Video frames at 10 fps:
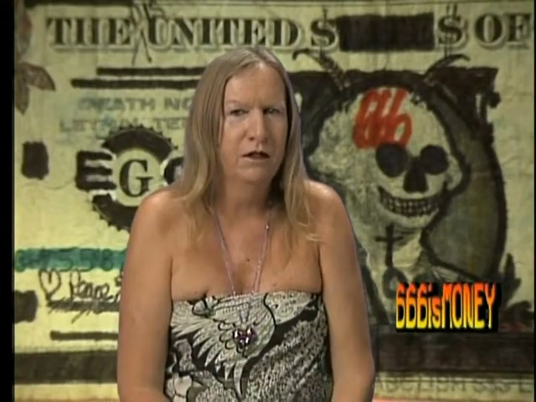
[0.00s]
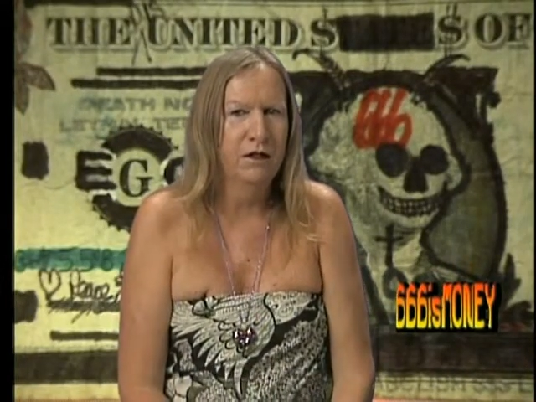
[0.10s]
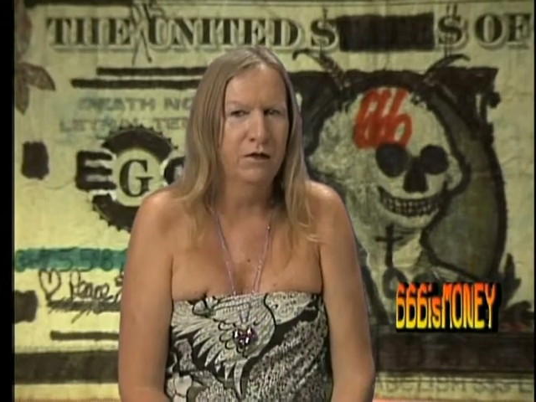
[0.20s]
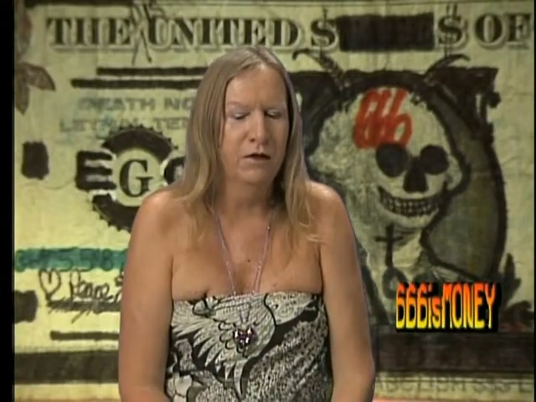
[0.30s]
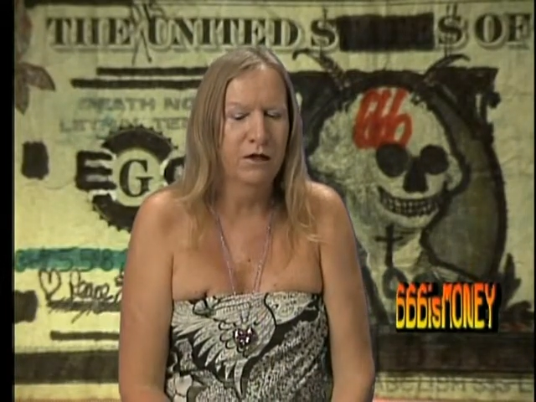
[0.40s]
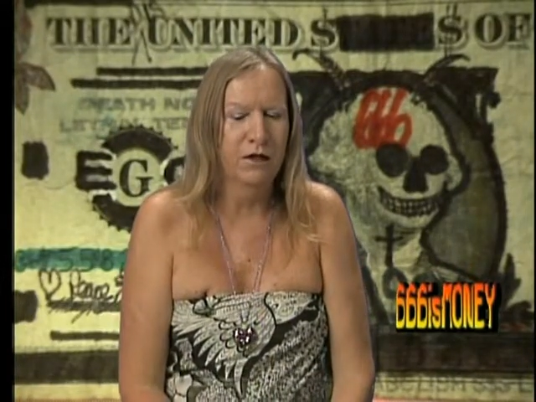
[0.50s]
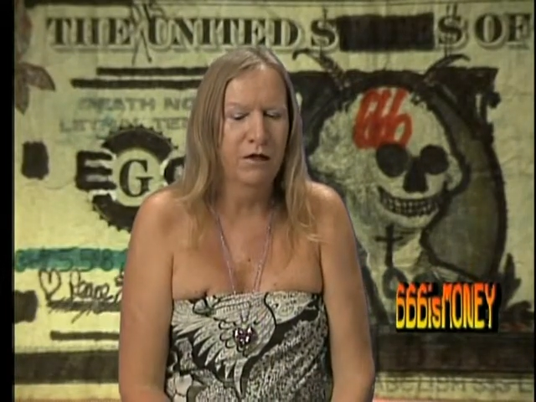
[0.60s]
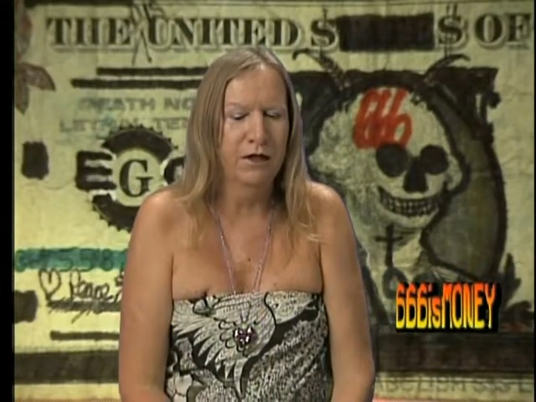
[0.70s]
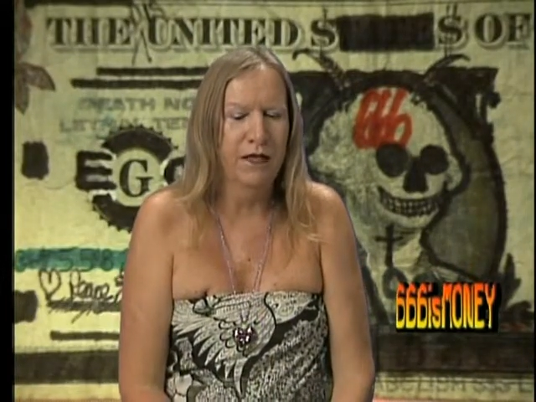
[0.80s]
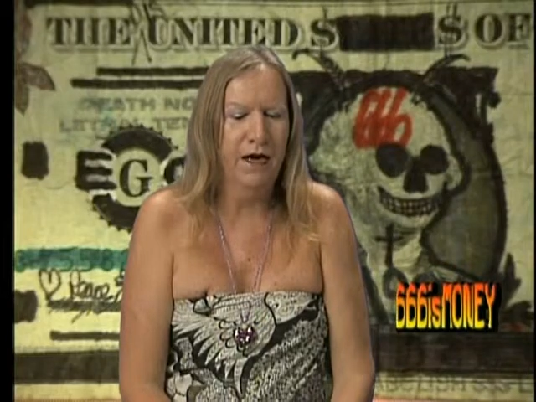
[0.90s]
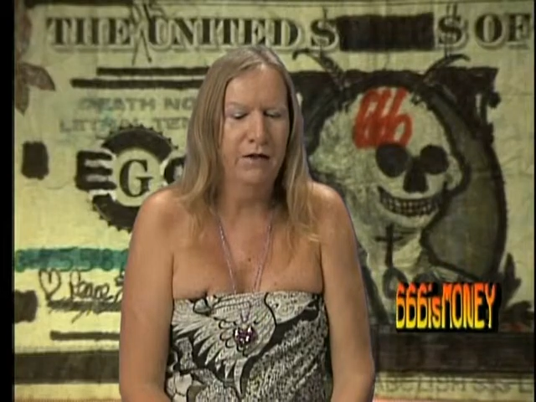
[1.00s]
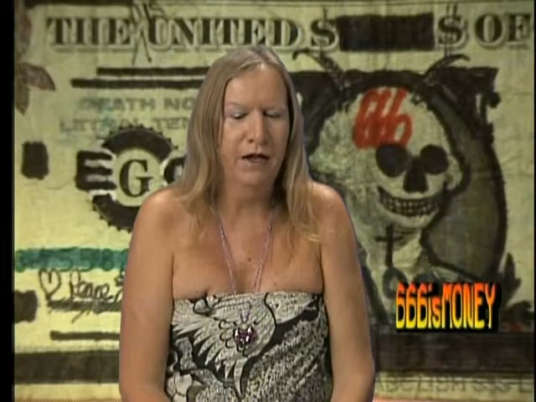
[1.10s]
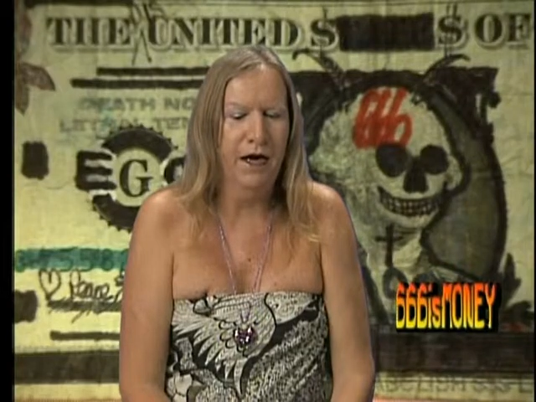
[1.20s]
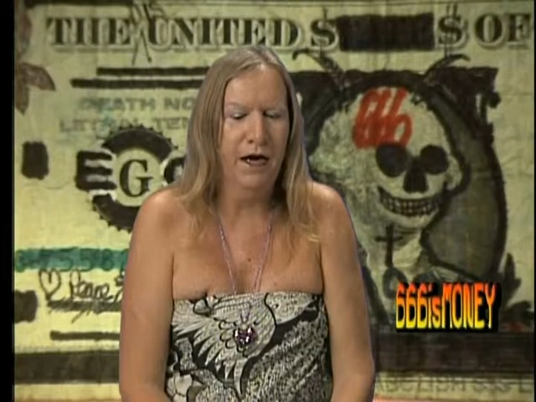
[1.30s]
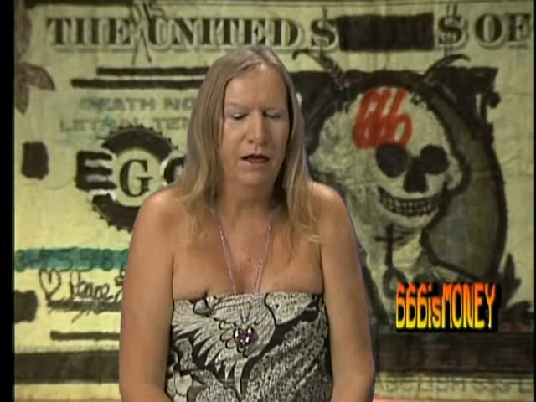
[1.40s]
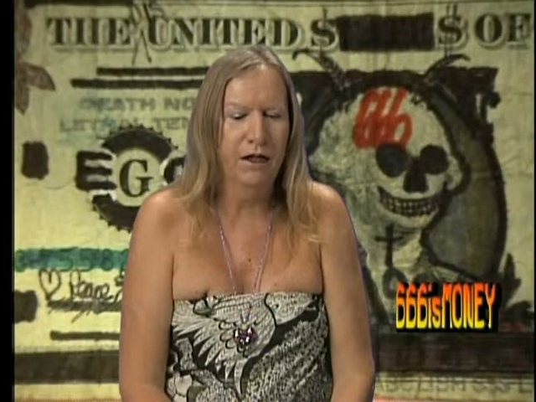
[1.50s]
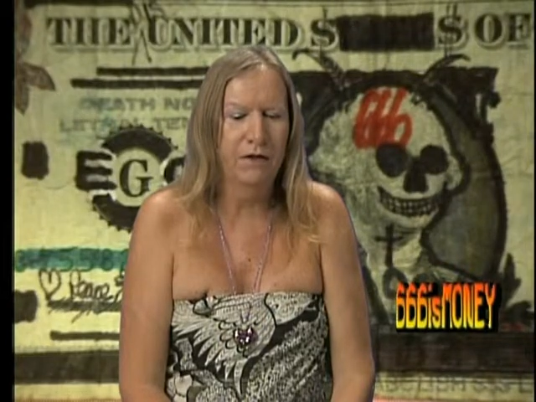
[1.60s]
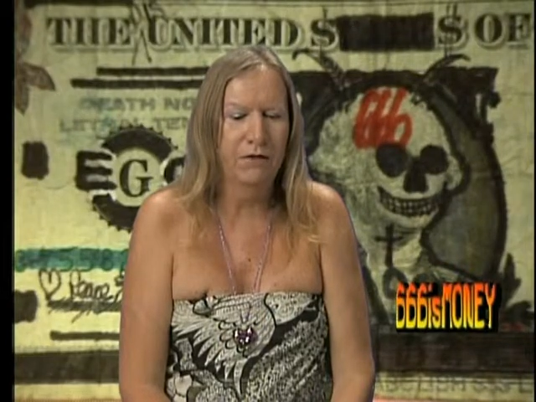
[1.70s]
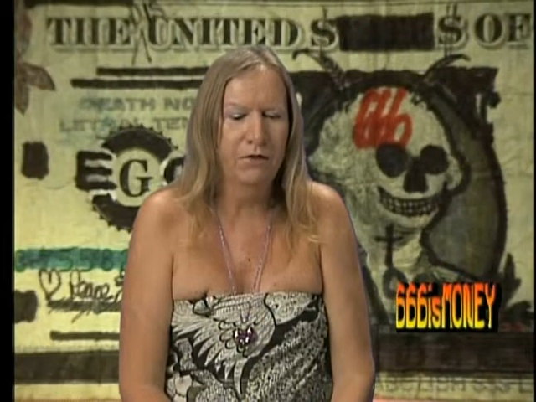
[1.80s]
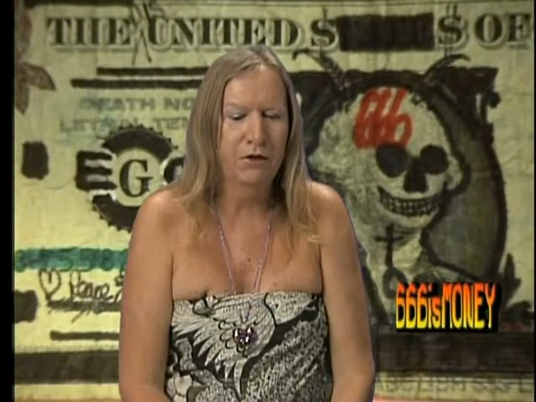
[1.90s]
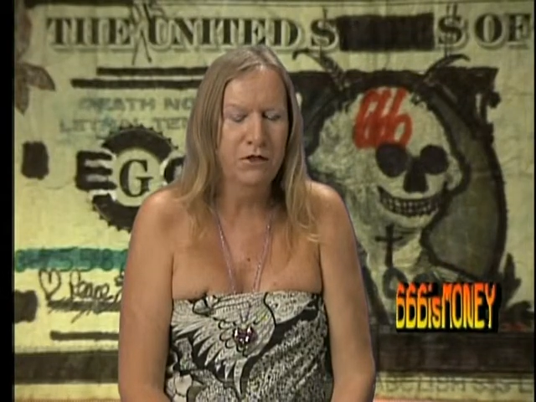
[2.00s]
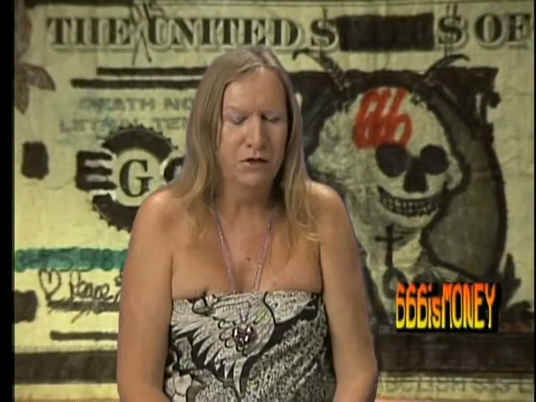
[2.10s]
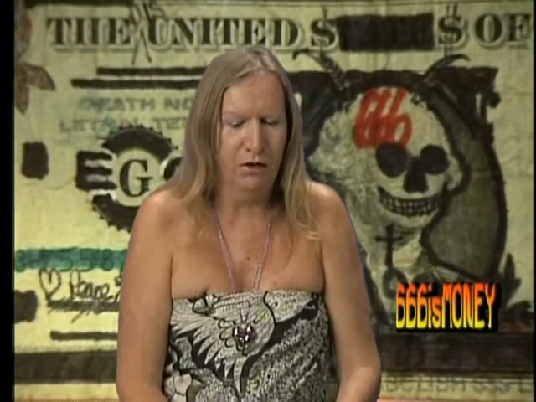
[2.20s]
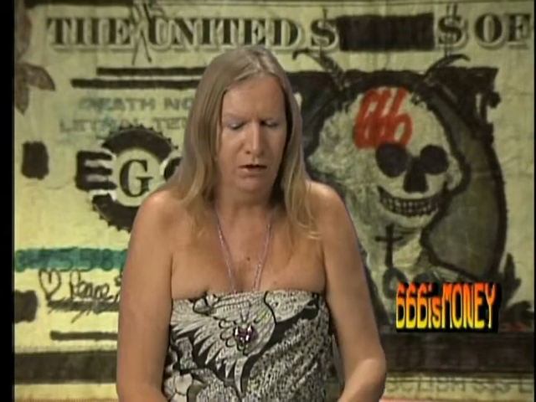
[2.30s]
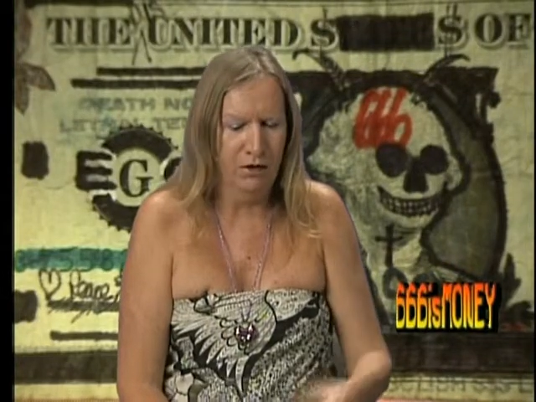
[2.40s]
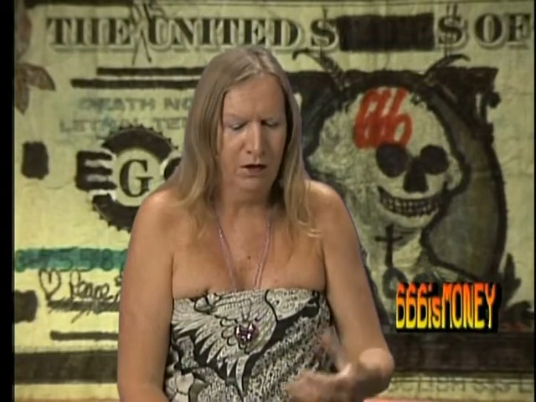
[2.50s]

they were going down the aisle at the food store